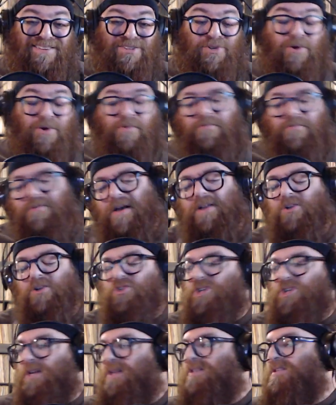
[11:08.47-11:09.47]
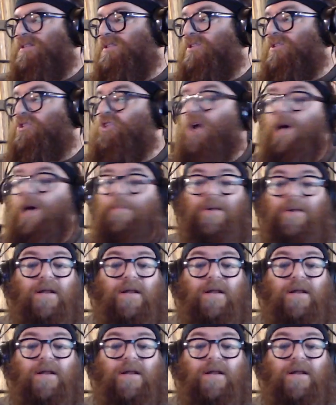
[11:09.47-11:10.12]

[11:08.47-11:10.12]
So Vinyl Junkies is a job,